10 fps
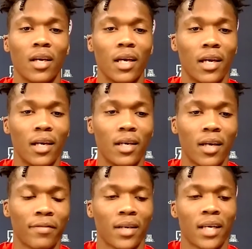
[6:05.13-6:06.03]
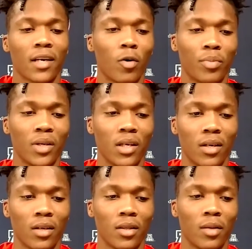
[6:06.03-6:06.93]
And I feel like it's going to be
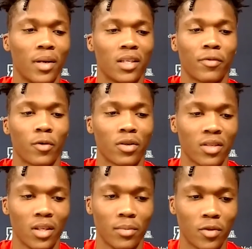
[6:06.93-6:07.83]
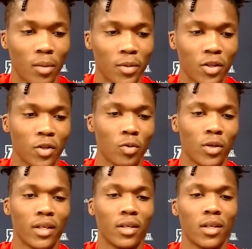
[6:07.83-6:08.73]
the best for our team. So I'm going to just do
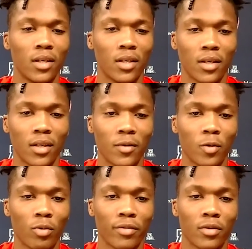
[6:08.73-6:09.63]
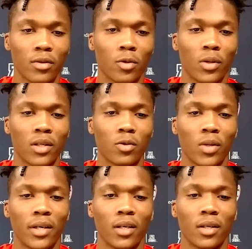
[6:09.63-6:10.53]
it and do it to win.